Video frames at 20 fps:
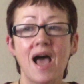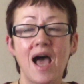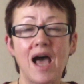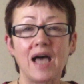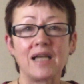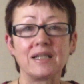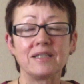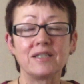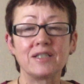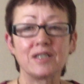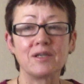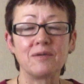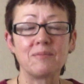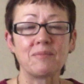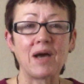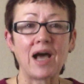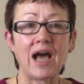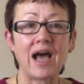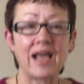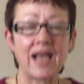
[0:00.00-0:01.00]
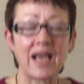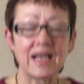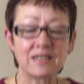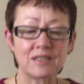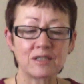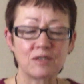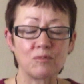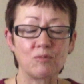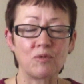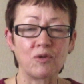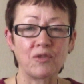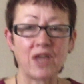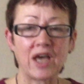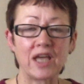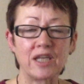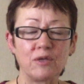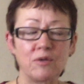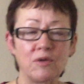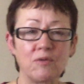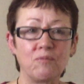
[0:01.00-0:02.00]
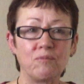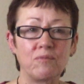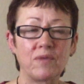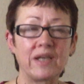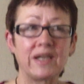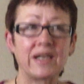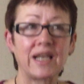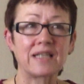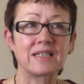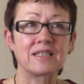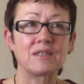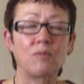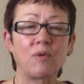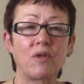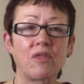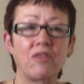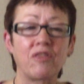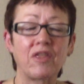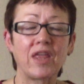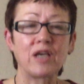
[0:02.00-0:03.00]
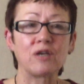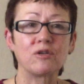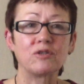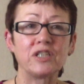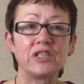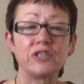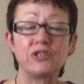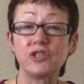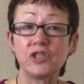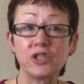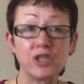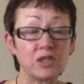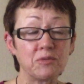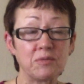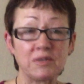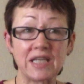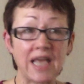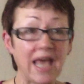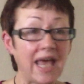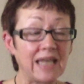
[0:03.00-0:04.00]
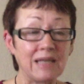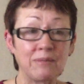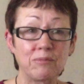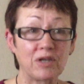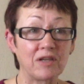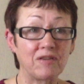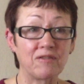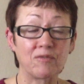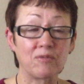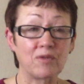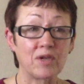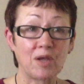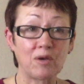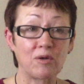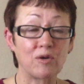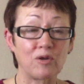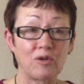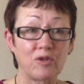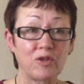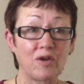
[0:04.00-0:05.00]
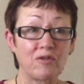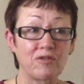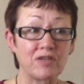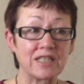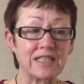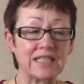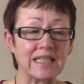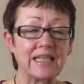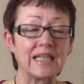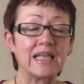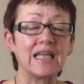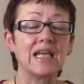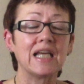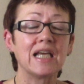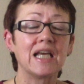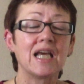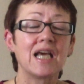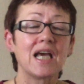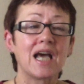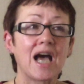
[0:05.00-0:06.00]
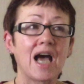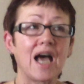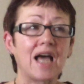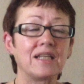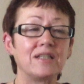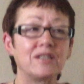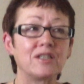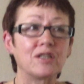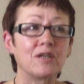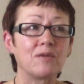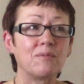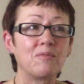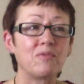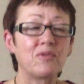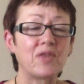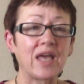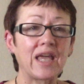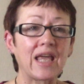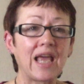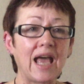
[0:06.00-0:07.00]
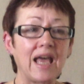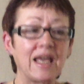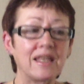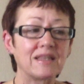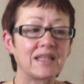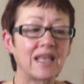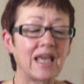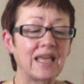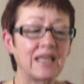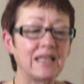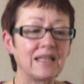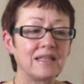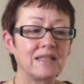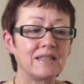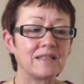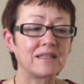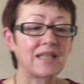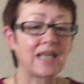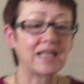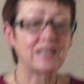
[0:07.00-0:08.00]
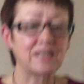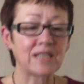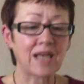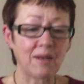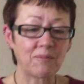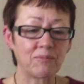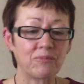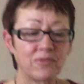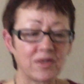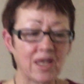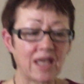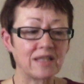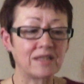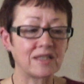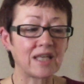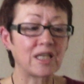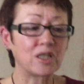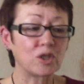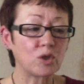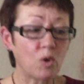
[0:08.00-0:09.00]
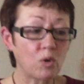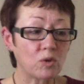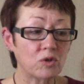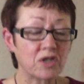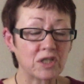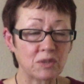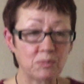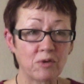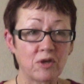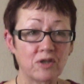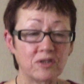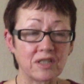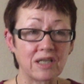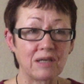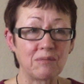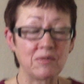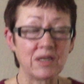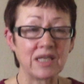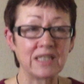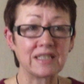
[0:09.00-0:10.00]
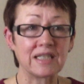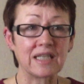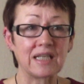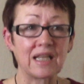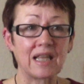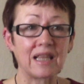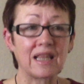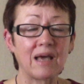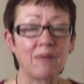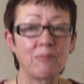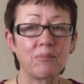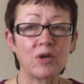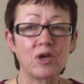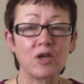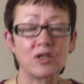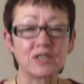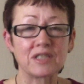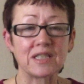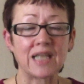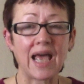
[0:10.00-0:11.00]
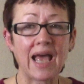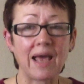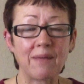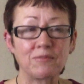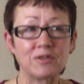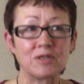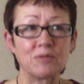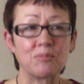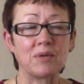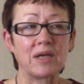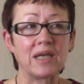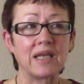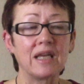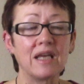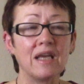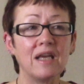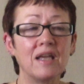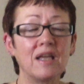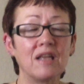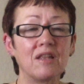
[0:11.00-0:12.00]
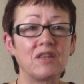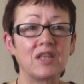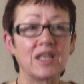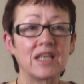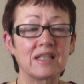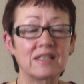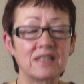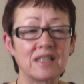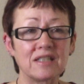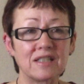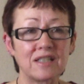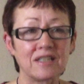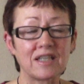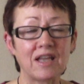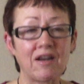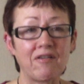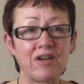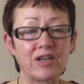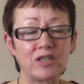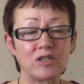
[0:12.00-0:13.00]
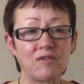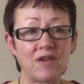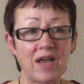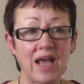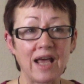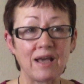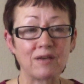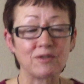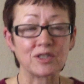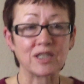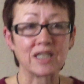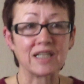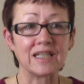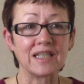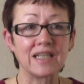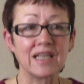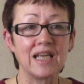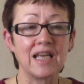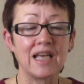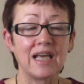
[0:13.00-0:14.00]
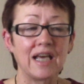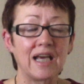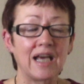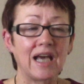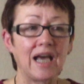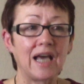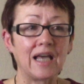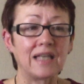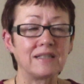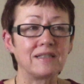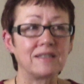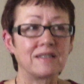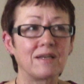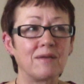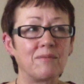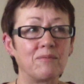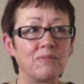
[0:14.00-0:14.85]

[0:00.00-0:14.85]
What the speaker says: And I asked someone that I knew in Leicester whether they could introduce me to anybody from the local authority, and they talked to this person in the meeting, and that person happened to be the assistant director of housing, and